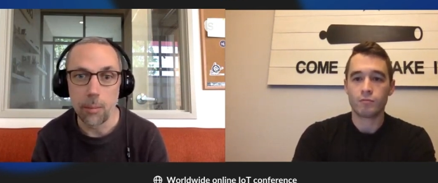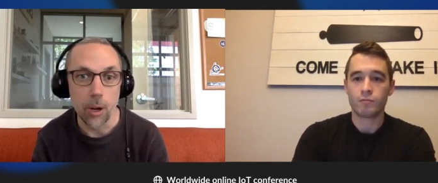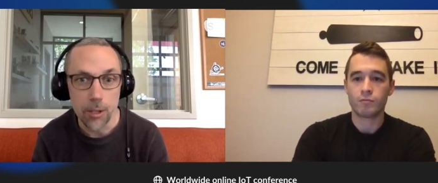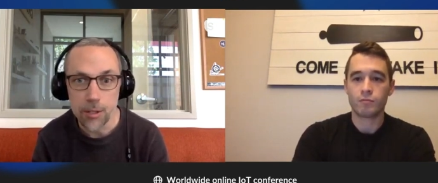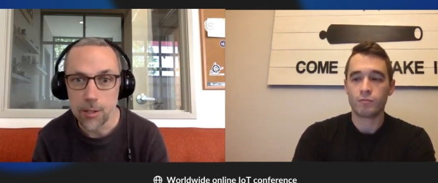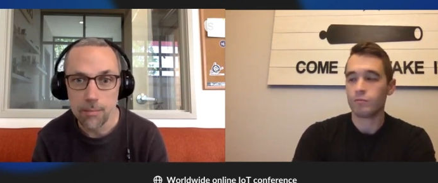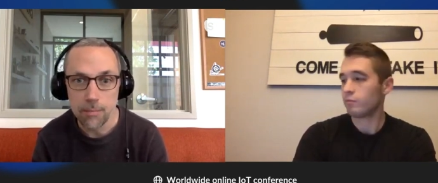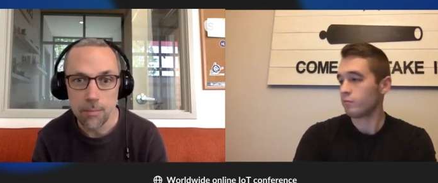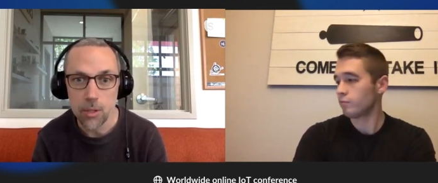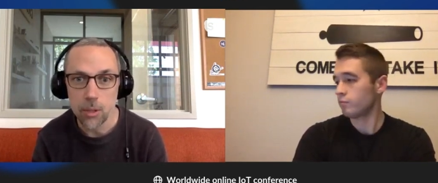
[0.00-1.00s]

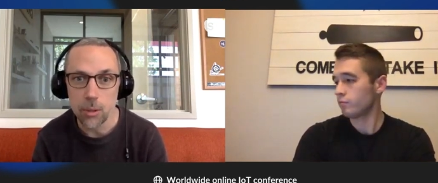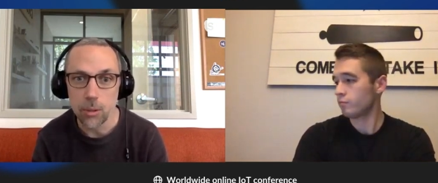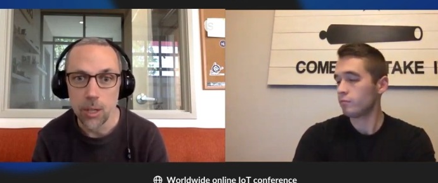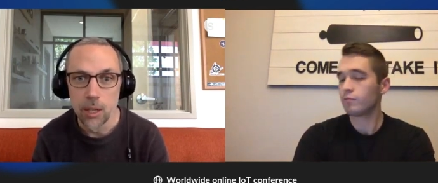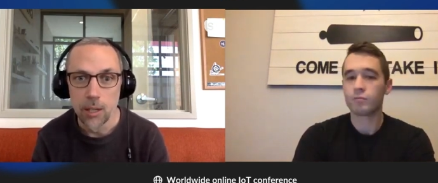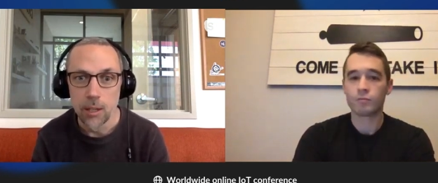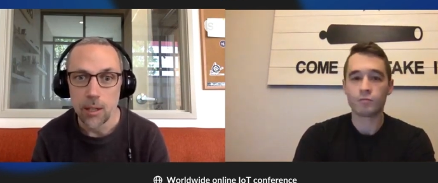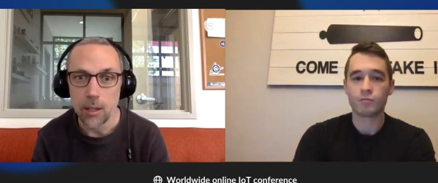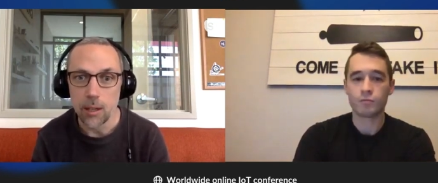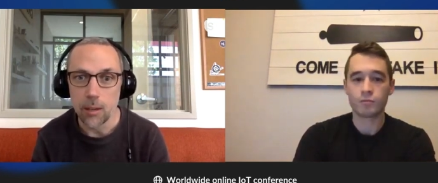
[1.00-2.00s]
Speaker 1: parts. So
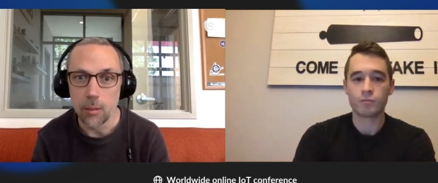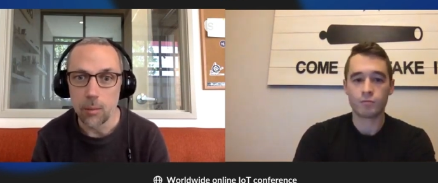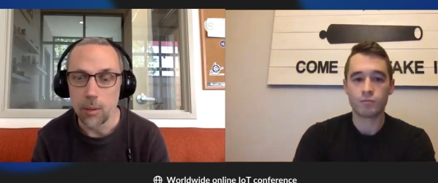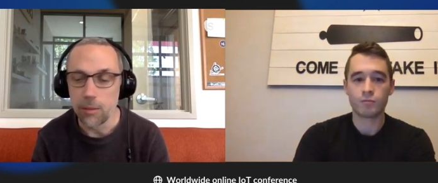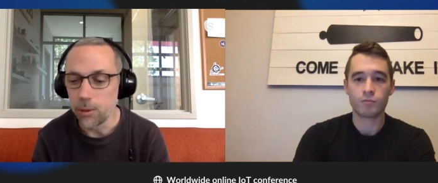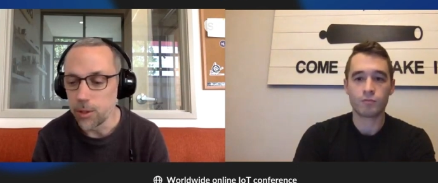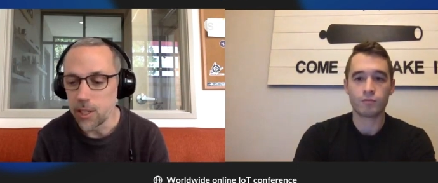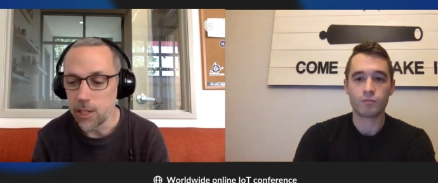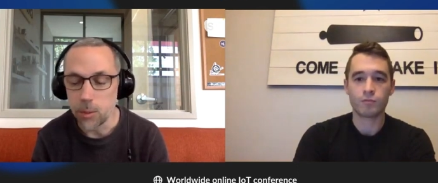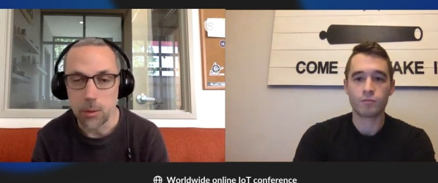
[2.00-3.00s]
we
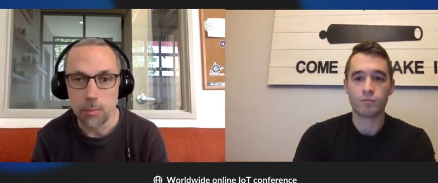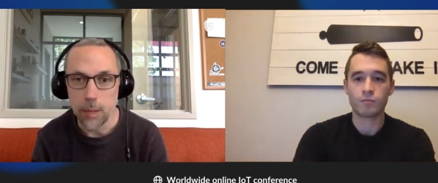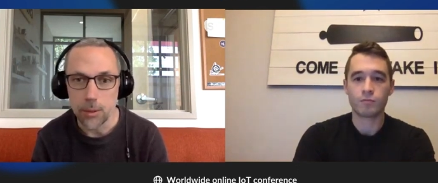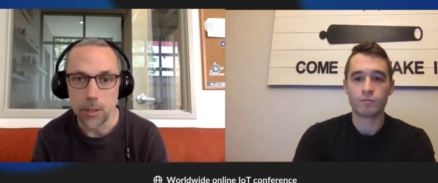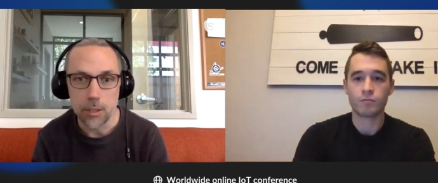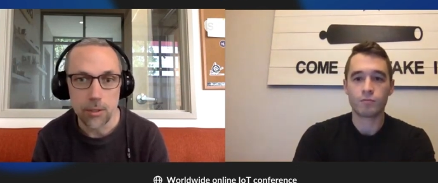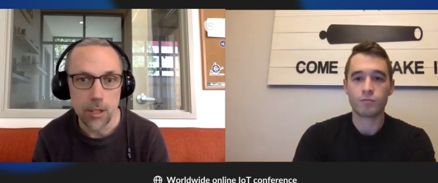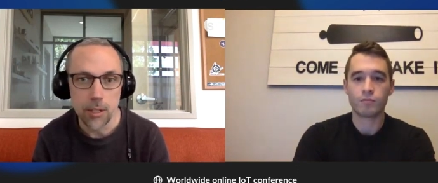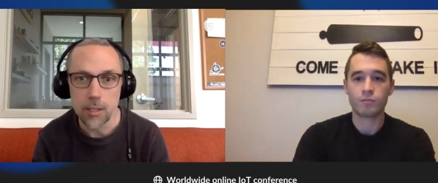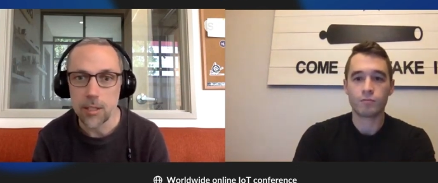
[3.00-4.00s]
have close ties with Mouser
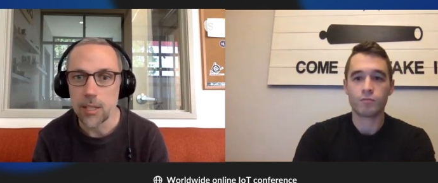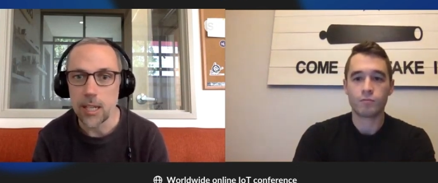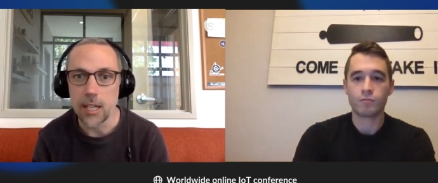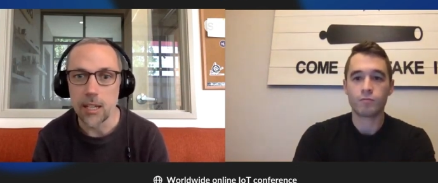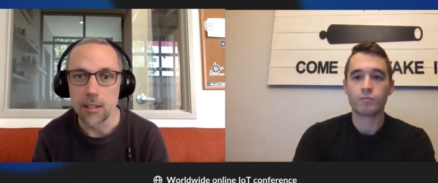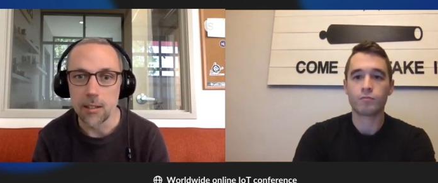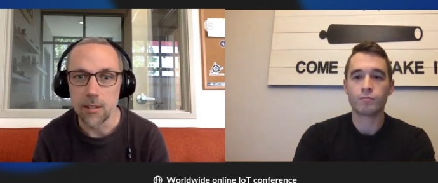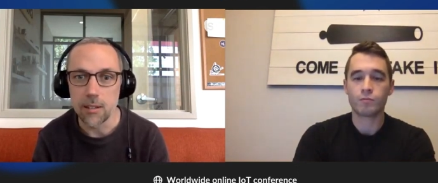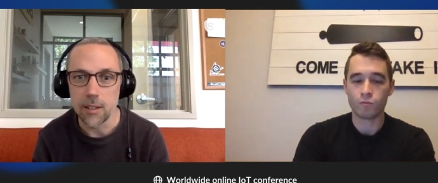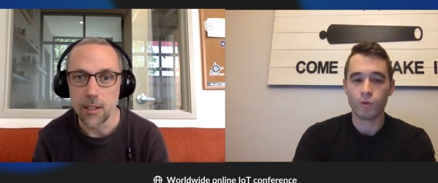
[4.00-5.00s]
Electronics,
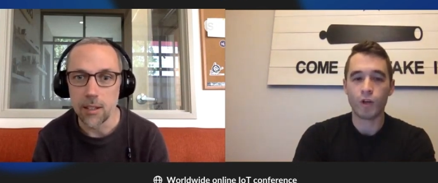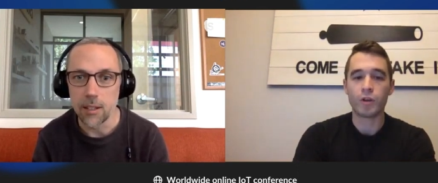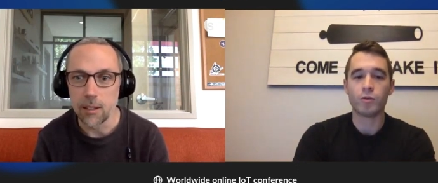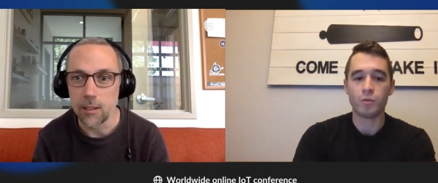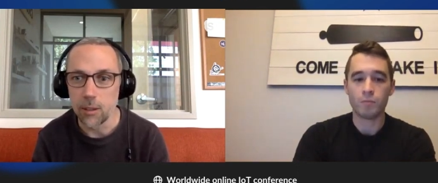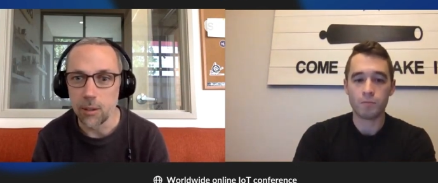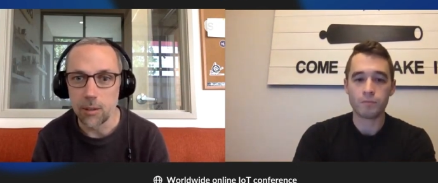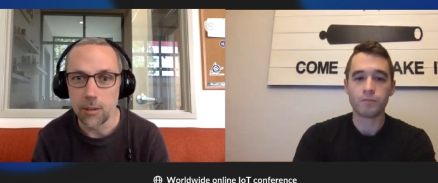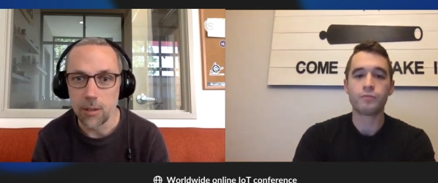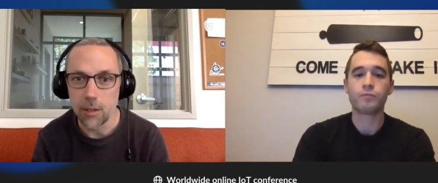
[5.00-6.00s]
and
Speaker 2: very
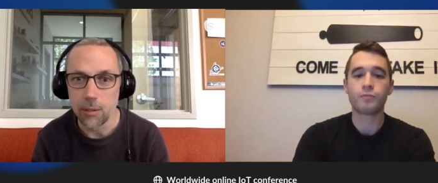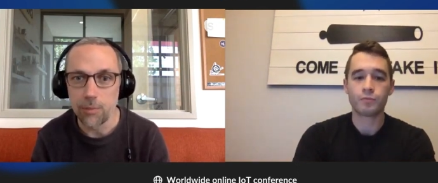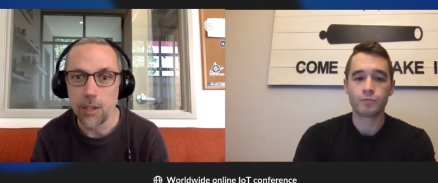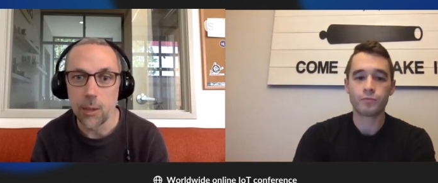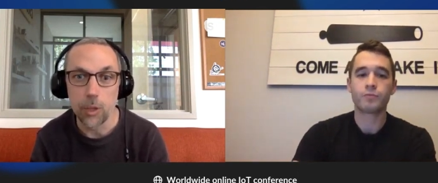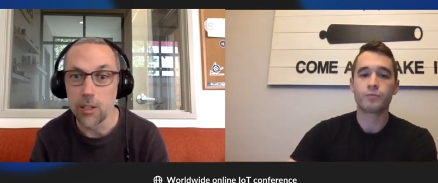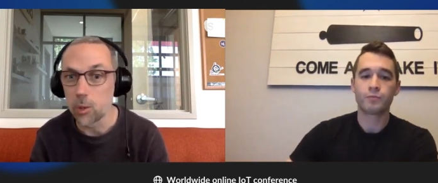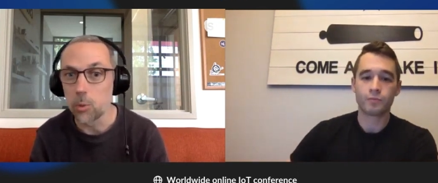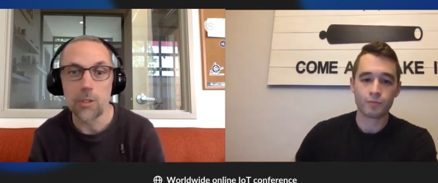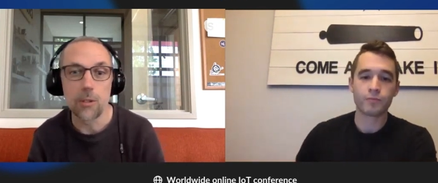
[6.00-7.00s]
cool.
Speaker 1: If
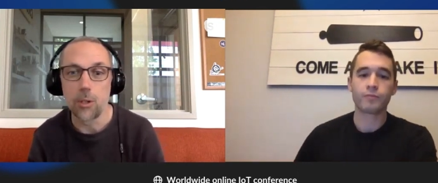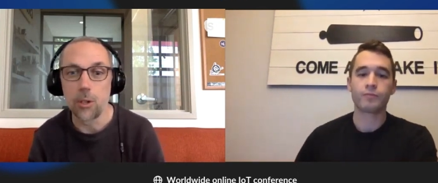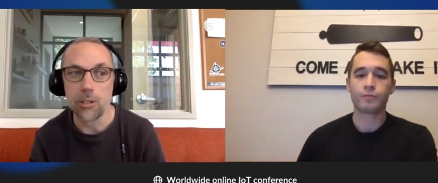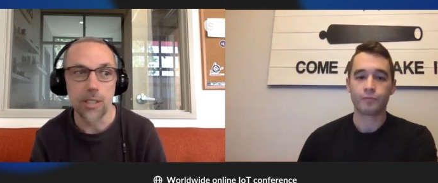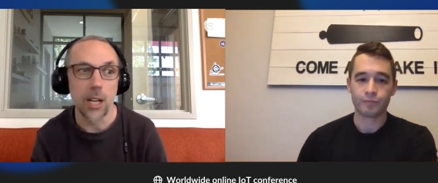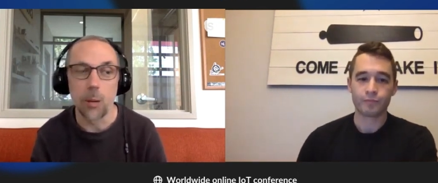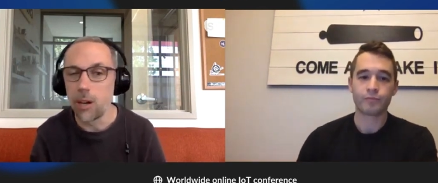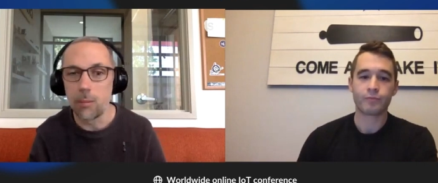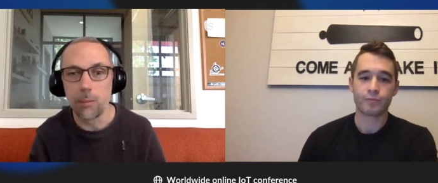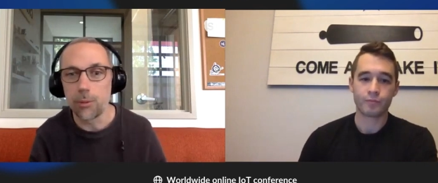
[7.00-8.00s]
we can source your
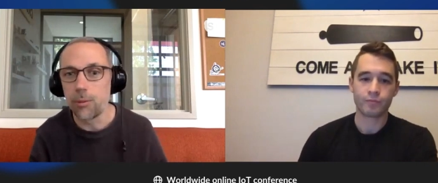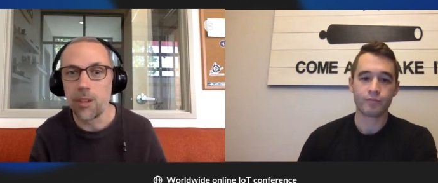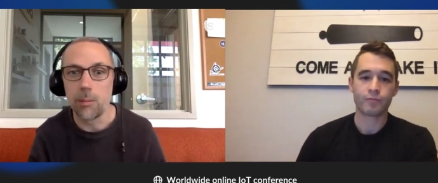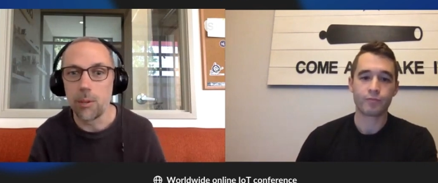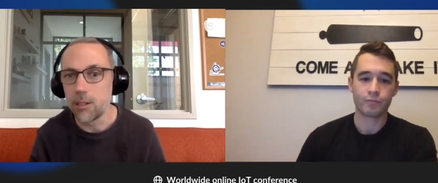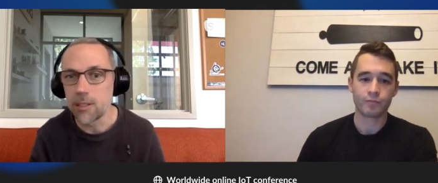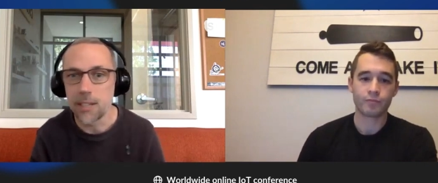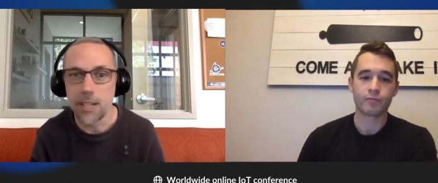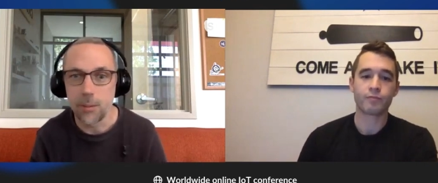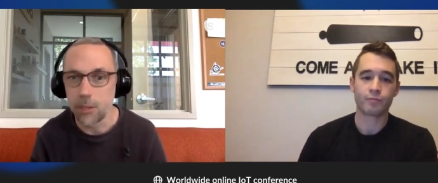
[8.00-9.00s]
entire BOM through them
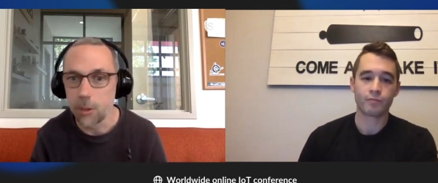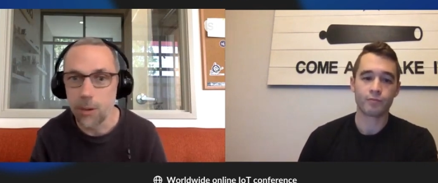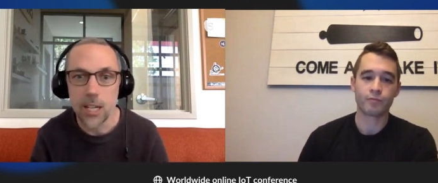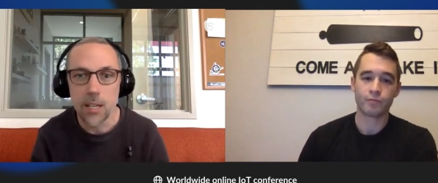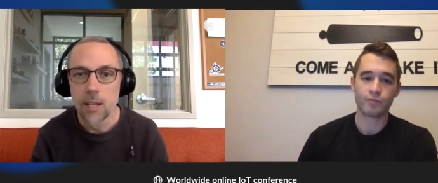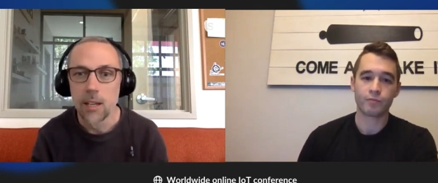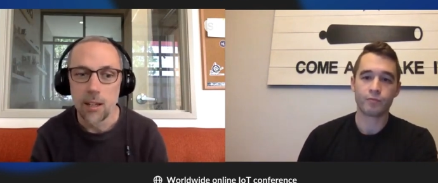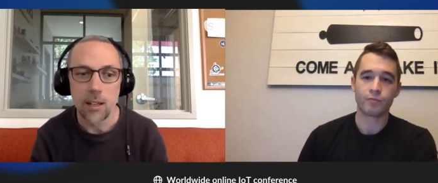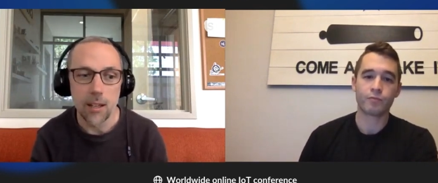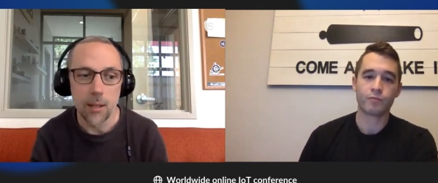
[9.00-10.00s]
at a discount, then
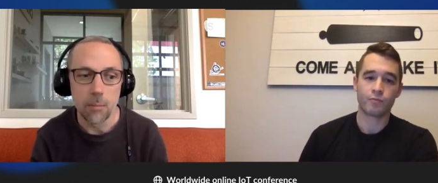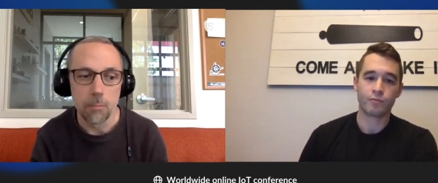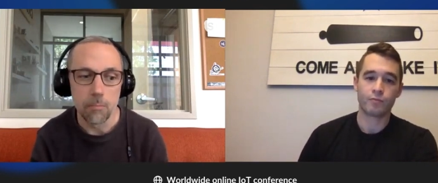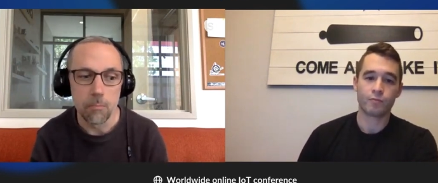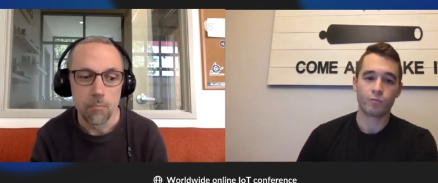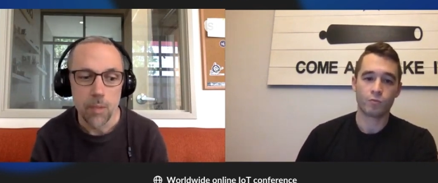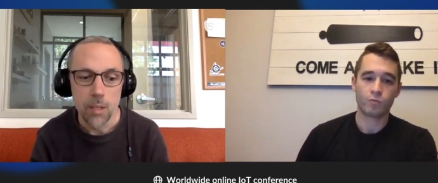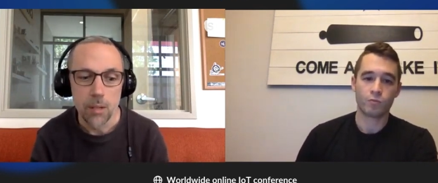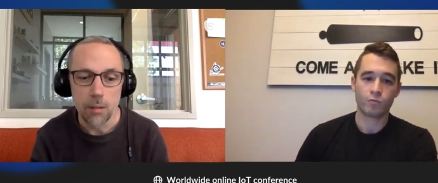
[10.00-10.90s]
great. But